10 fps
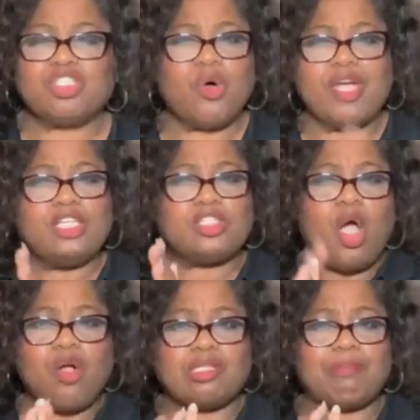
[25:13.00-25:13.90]
I'm sure
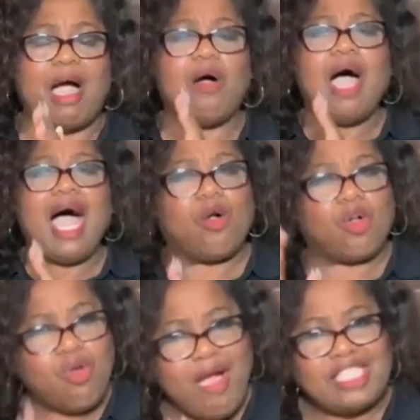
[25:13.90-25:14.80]
he talked about
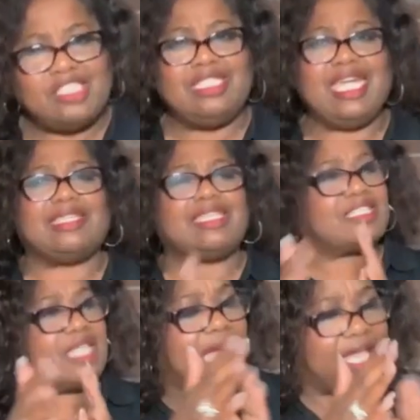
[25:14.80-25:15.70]
how Christ
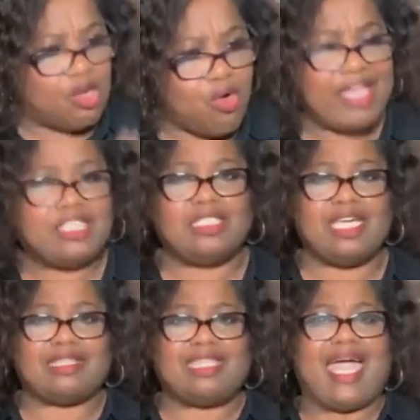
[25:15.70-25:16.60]
did this and
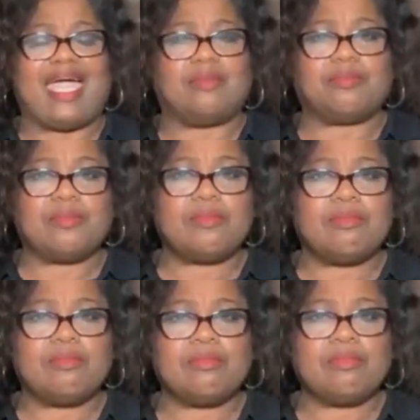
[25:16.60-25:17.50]
Christ did that.
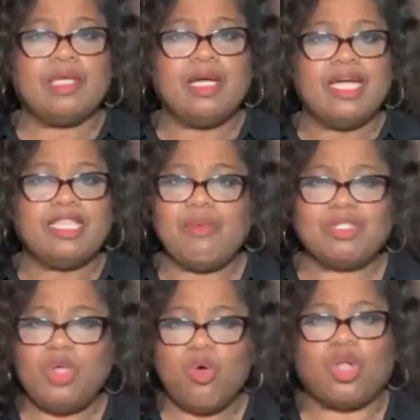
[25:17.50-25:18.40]

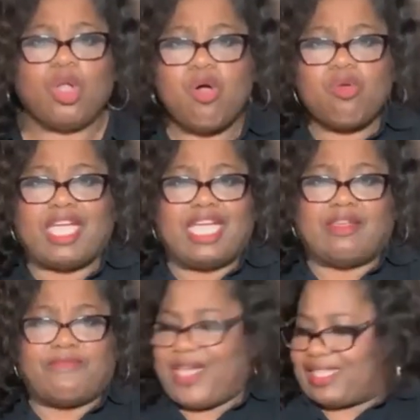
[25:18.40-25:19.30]
There was no
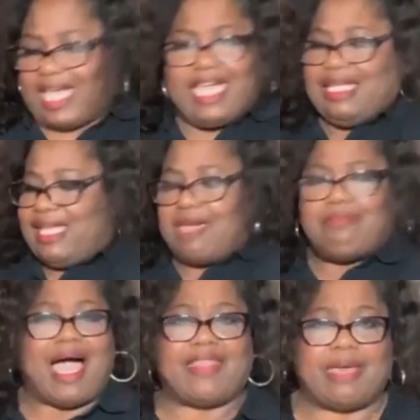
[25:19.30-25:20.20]
glory in the fact that he
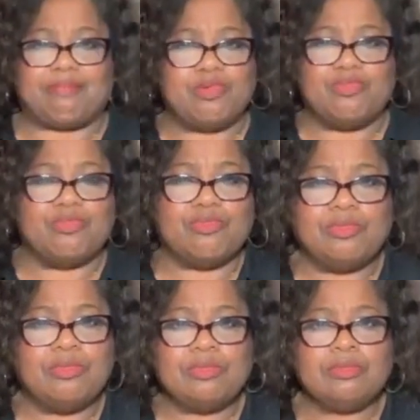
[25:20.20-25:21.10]
lay by that pool.
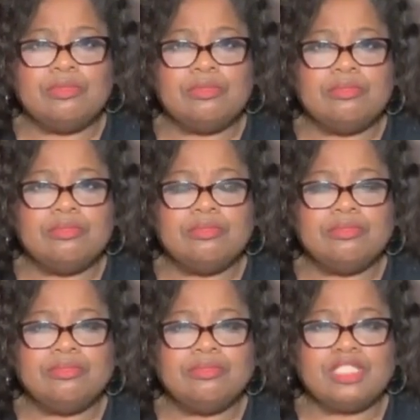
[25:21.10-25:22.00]

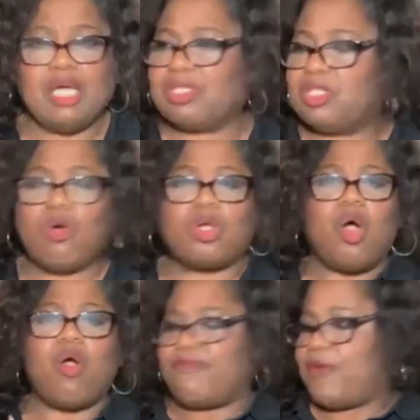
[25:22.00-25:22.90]
There was
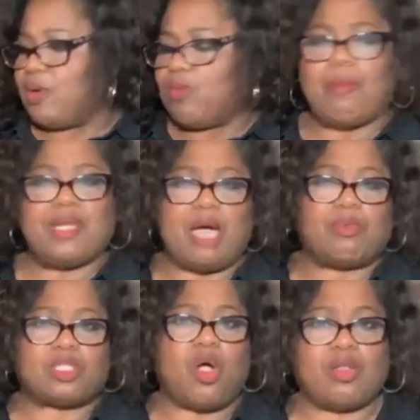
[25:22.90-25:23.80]
no glory for the
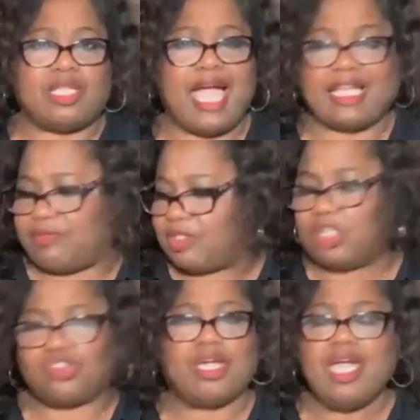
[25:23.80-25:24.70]
woman that was caught in the act
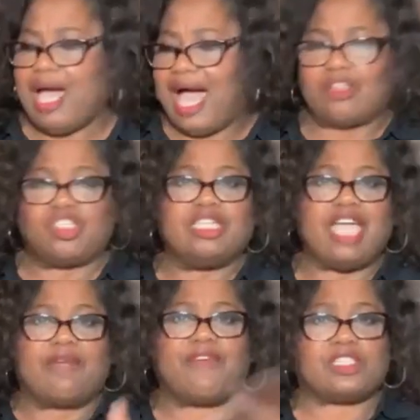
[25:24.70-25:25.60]
of adultery, how
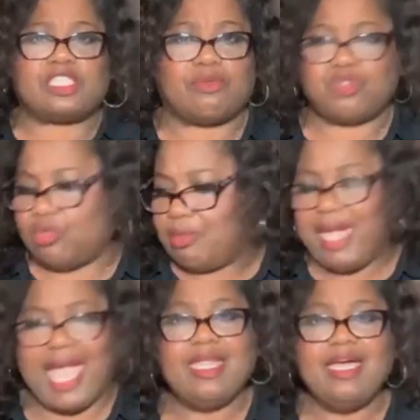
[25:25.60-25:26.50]
she gave herself
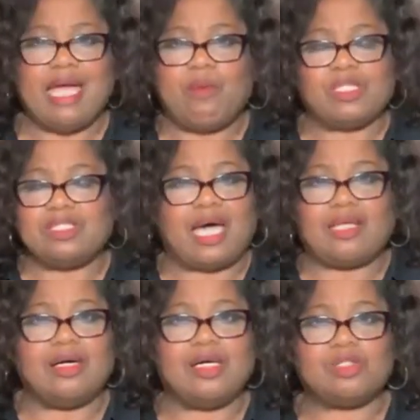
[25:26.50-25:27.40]
to a man that
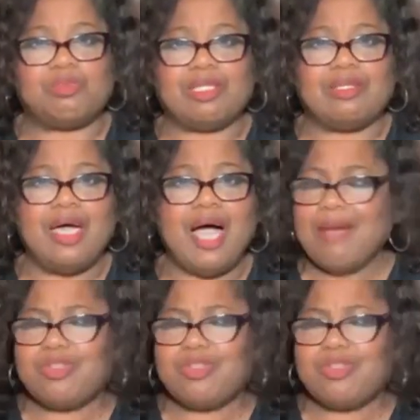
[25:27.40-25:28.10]
was not her husband.